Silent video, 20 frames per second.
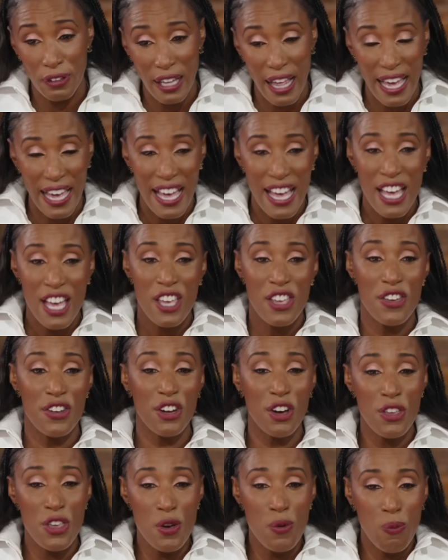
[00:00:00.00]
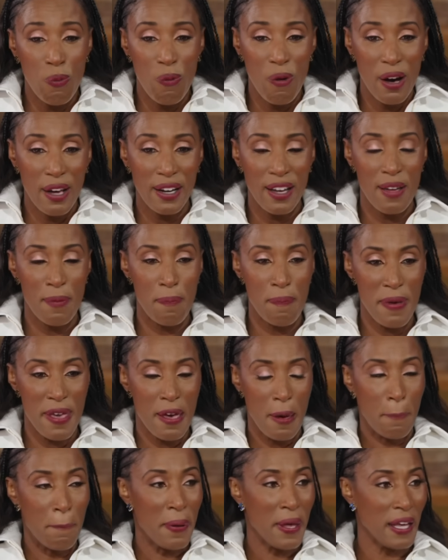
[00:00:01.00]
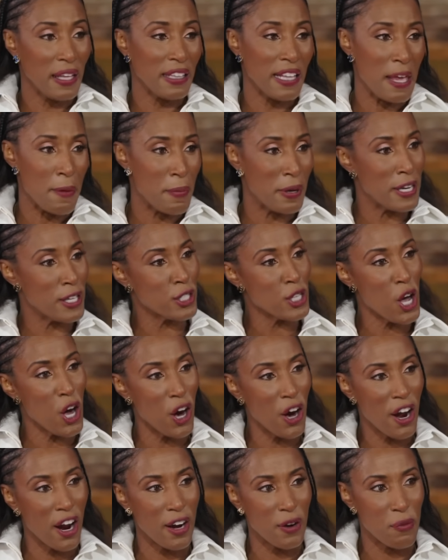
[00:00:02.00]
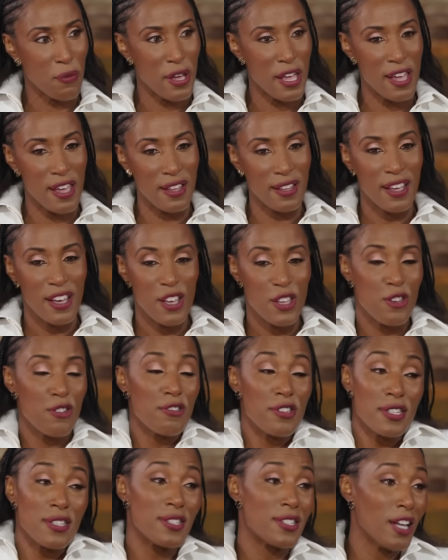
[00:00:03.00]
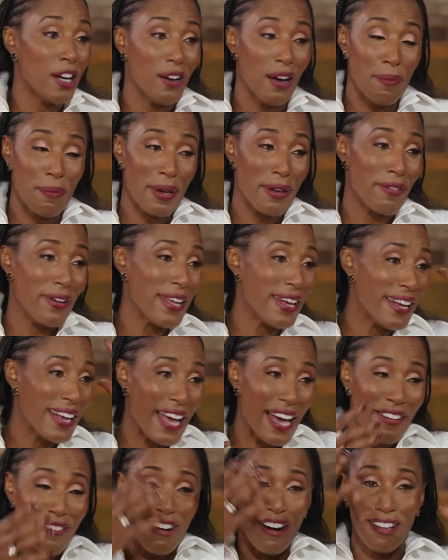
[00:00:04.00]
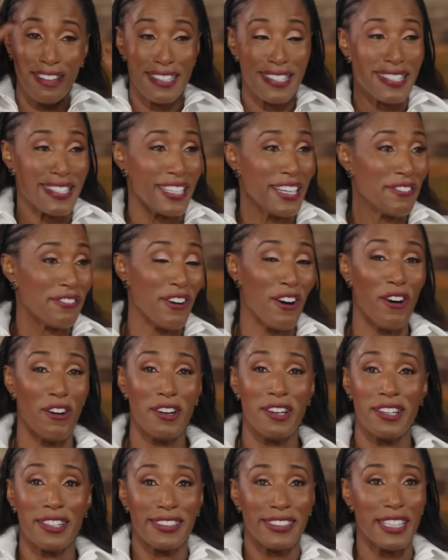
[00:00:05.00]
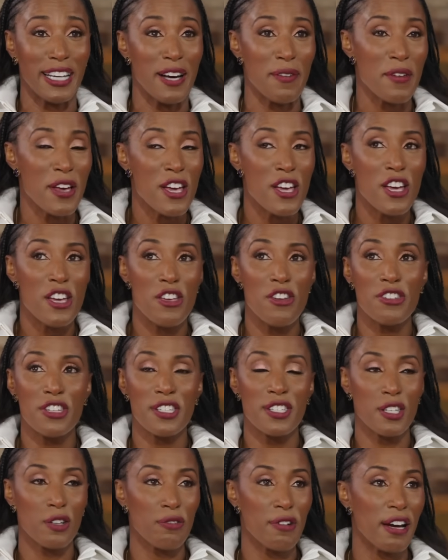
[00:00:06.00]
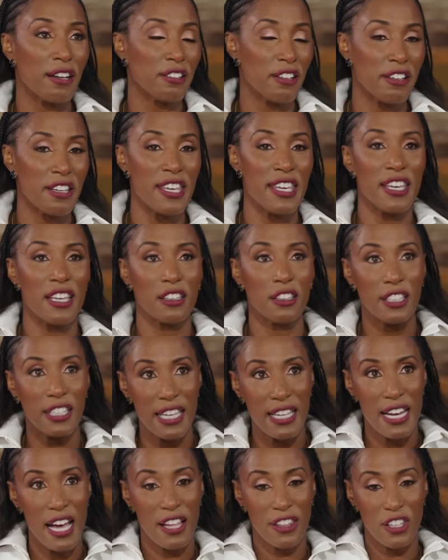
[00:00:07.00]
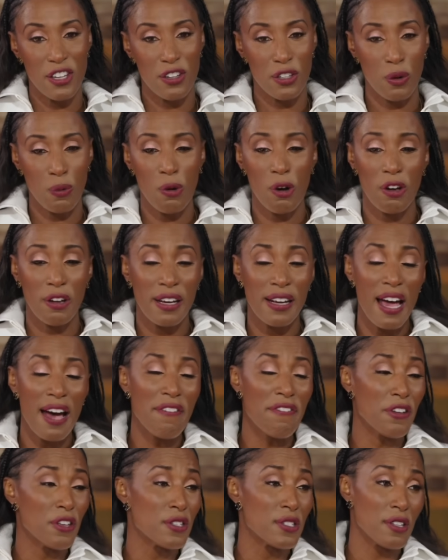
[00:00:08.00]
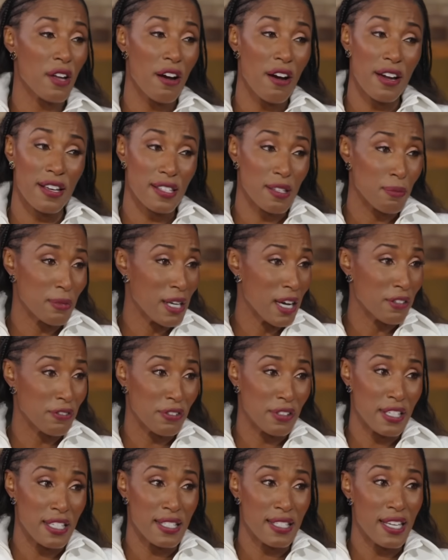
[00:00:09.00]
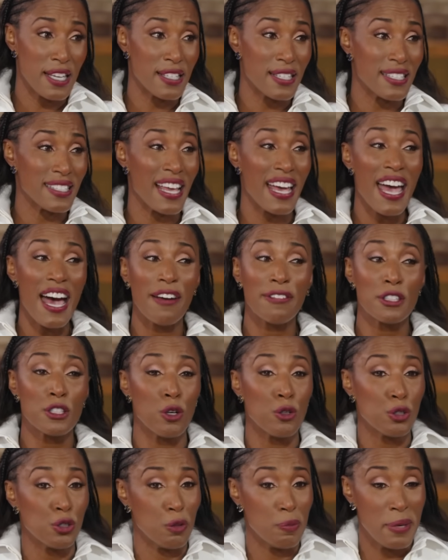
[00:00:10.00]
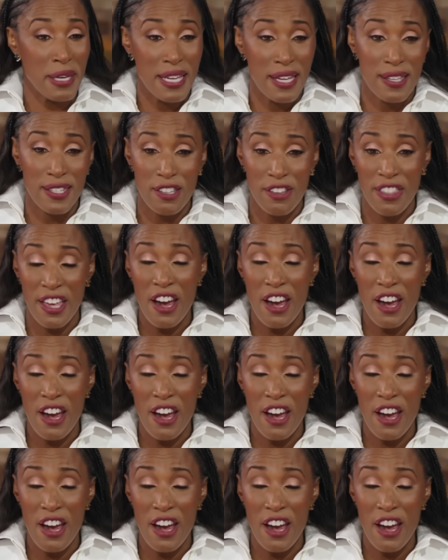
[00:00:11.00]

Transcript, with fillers: Like, you know, you want to be appealing, but it's hard when you just don't. I mean, we didn't have all this stuff all hooked up. You're just a regular kid looking out there in the world, and I feel sorry sometimes for these kids because they have social media, so yeah.